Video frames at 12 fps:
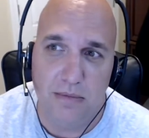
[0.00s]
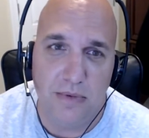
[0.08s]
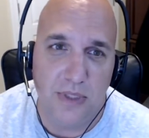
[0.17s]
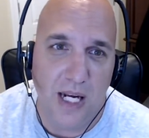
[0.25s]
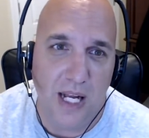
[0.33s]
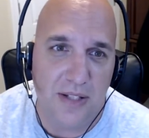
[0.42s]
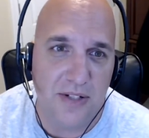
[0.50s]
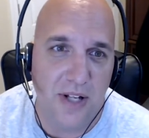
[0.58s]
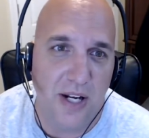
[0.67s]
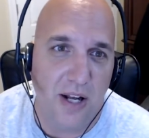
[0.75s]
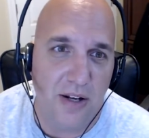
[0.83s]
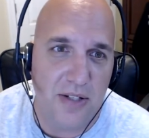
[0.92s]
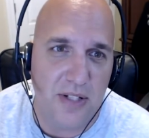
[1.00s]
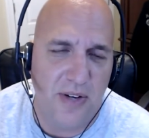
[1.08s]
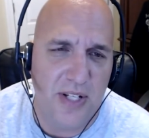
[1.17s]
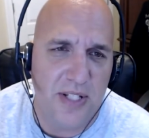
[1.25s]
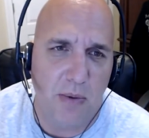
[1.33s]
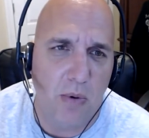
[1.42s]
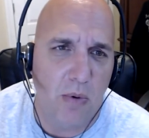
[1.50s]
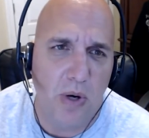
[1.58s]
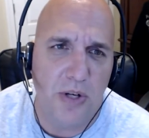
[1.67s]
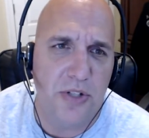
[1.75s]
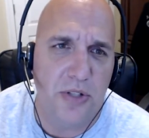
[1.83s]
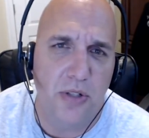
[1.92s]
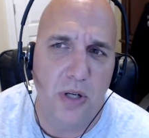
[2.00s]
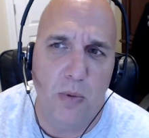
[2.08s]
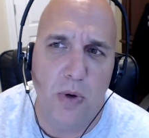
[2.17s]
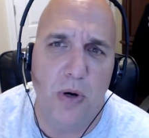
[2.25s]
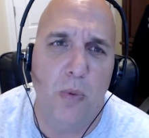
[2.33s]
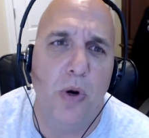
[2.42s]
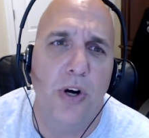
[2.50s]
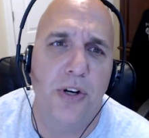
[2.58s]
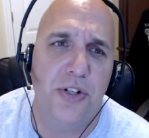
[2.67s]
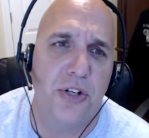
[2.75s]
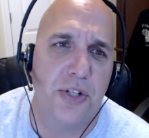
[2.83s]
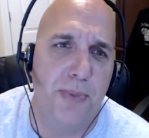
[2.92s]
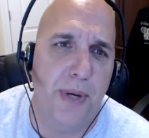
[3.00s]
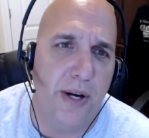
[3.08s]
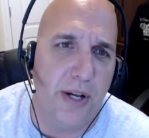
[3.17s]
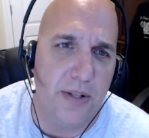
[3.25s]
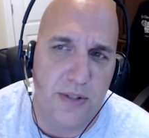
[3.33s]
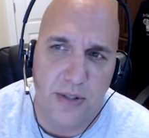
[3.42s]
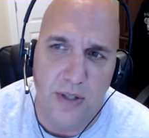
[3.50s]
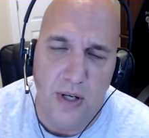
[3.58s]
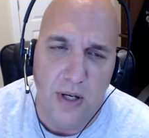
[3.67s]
So I study all this stuff. He said, Well, where'd you, you know, where, where's your experience?